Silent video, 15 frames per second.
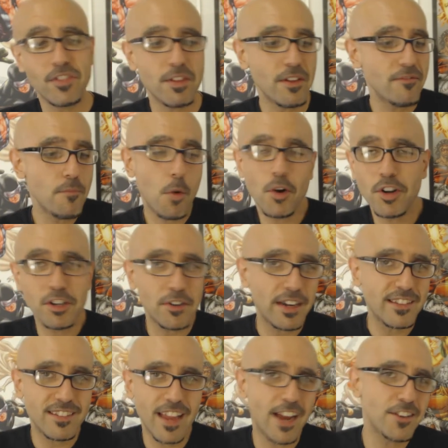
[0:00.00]
If more
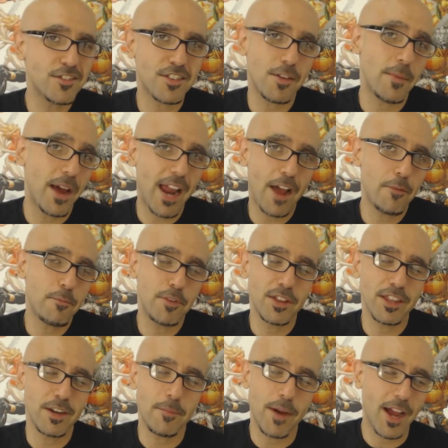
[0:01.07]
great statues come out, I'm
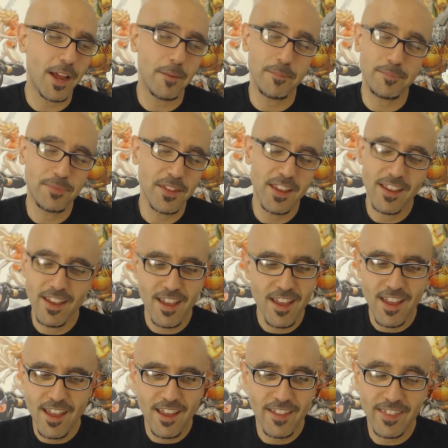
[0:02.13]
willing to buy them.
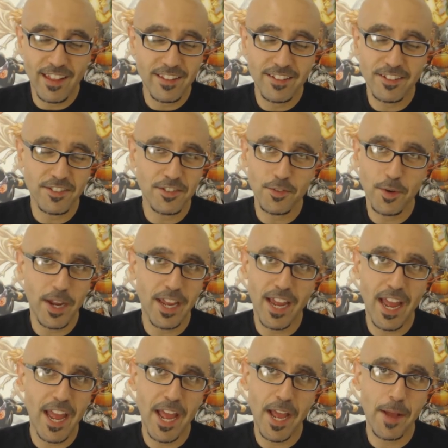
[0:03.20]
That's just the way
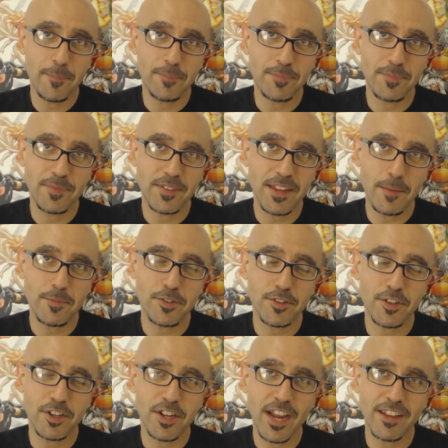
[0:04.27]
I am. I'm
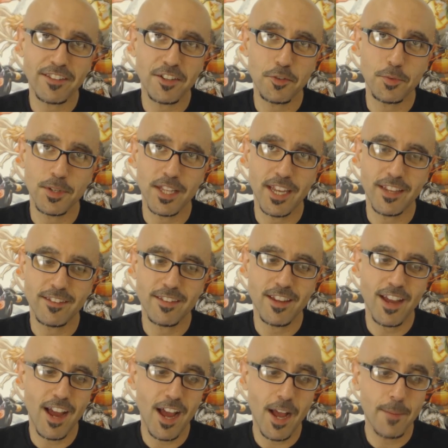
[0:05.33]
sure you guys can relate.
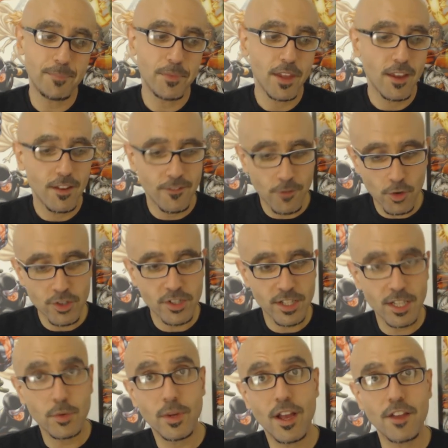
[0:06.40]

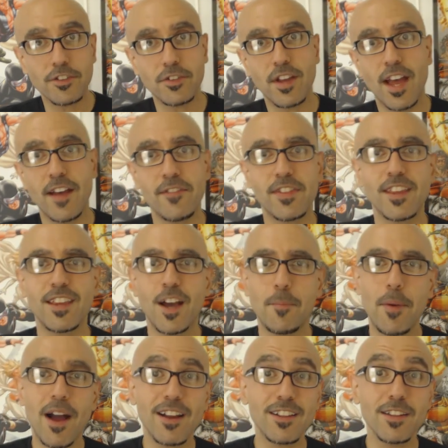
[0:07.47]
Fortunately, we also have the
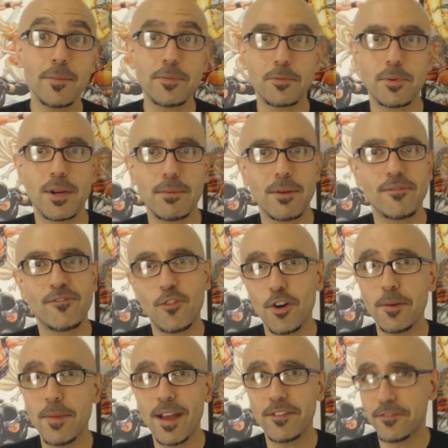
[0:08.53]
Apocalypse Premium
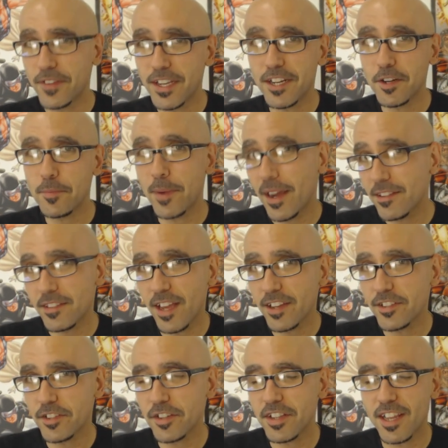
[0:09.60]
Format figure by
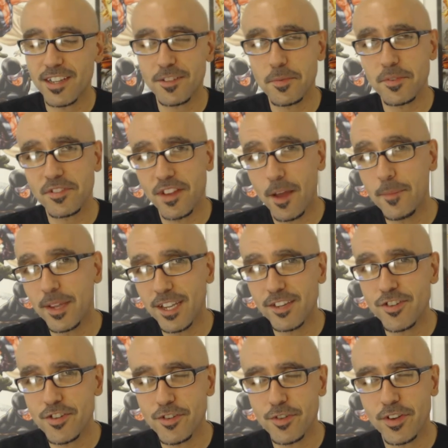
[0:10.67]
Sideshow Collectibles coming
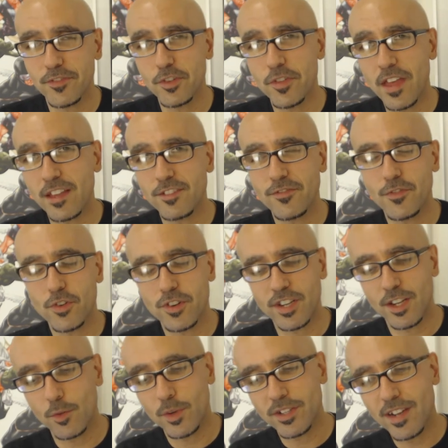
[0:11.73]
in June of
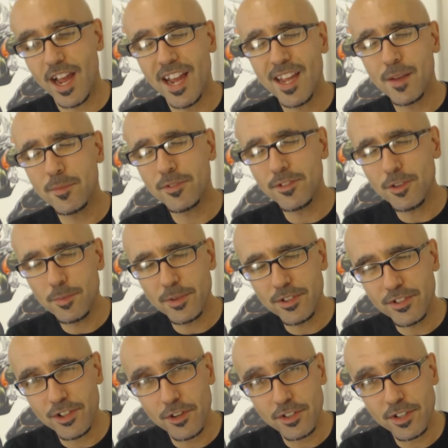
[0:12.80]
2014, which I am super
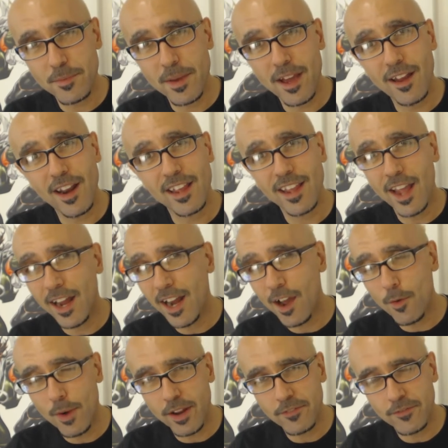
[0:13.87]
stoked about and
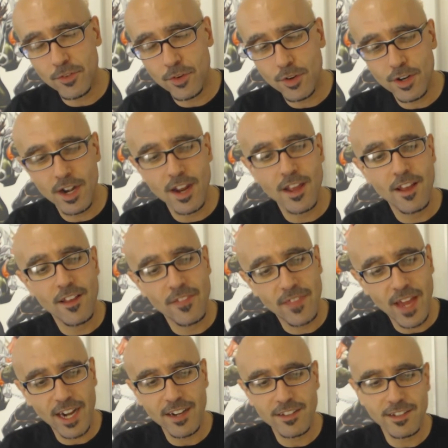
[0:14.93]
cannot wait for.
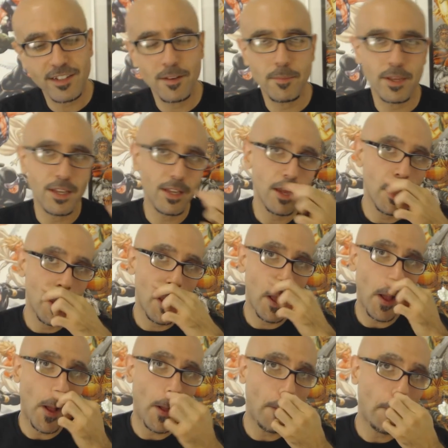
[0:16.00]
That is going to be
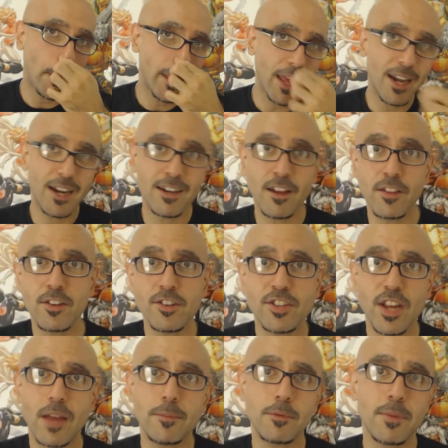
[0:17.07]
yet another
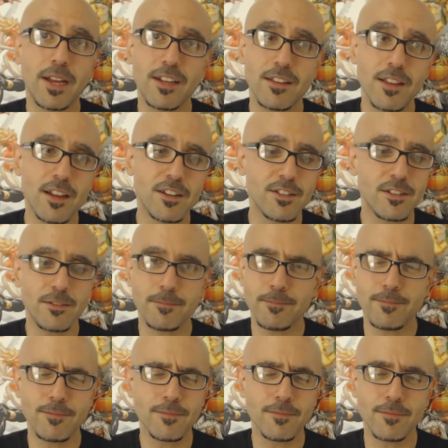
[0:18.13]
gem in my collection.
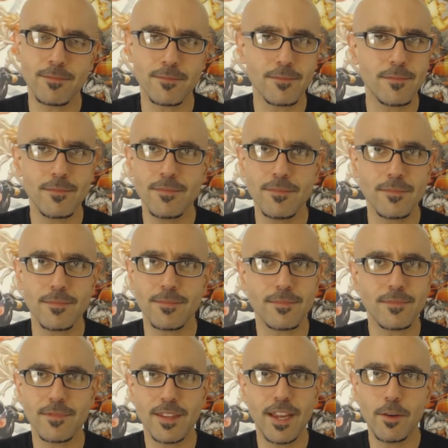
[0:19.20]

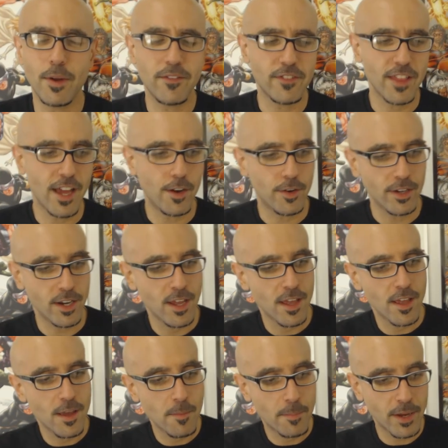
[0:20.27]
Can't wait for that one.
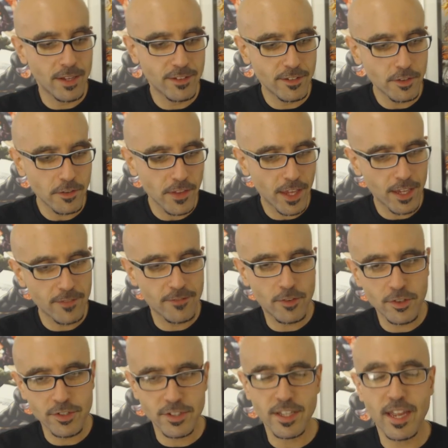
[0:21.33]
But till then,
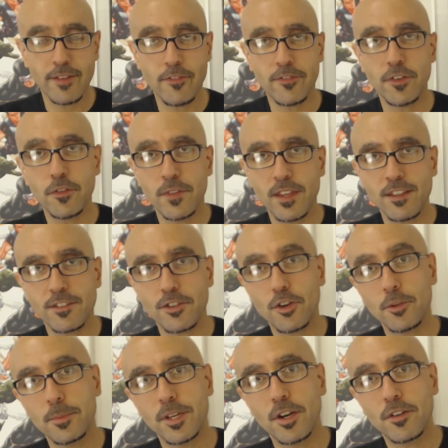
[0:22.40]
fortunately, I have a few things to
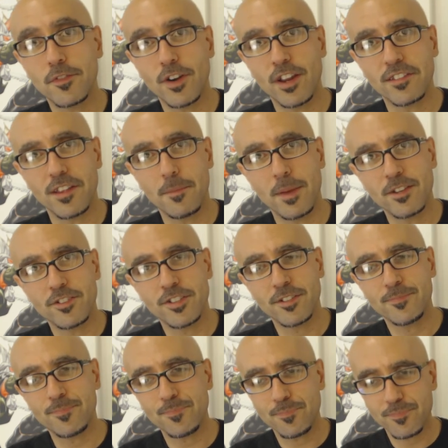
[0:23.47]
hold me over, as I
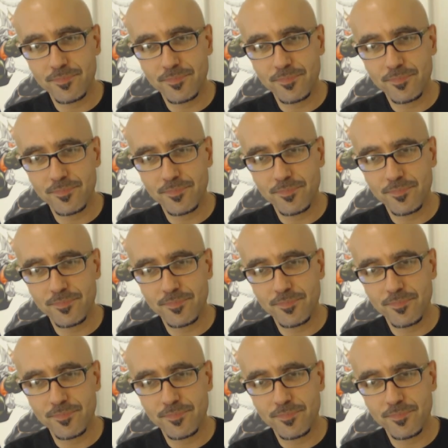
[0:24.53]
mentioned.